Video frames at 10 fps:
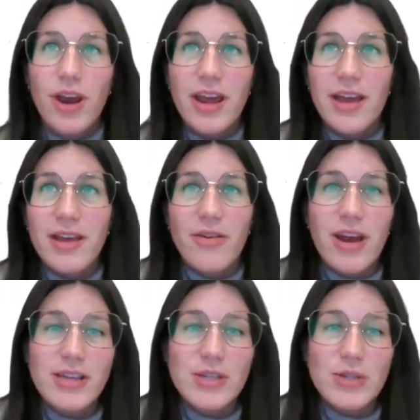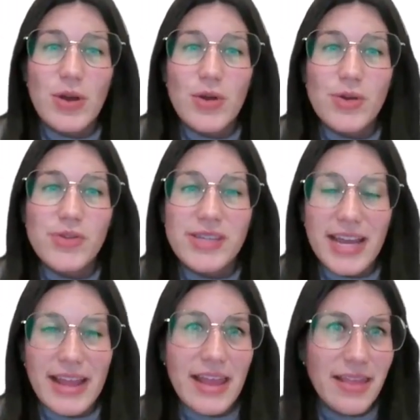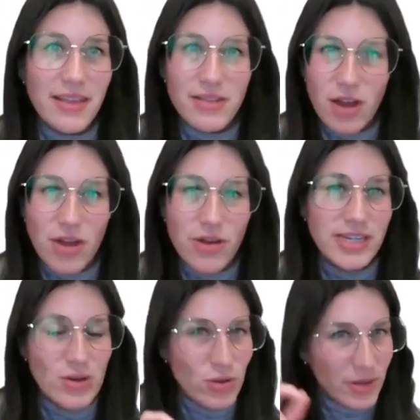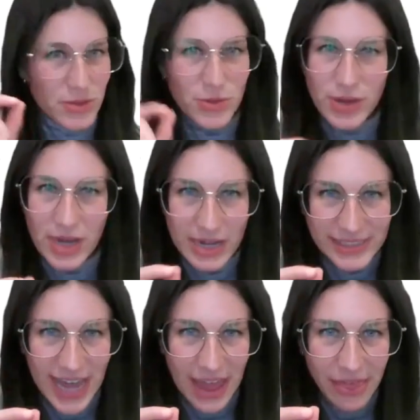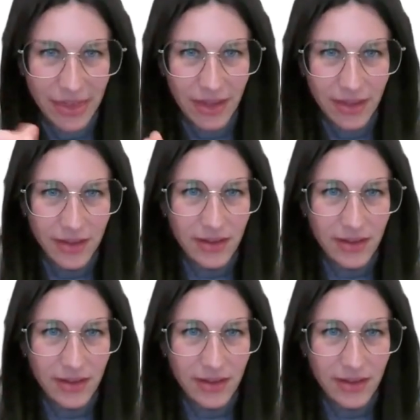Right, right. So you said that the tolerance it can hold up to a tenth.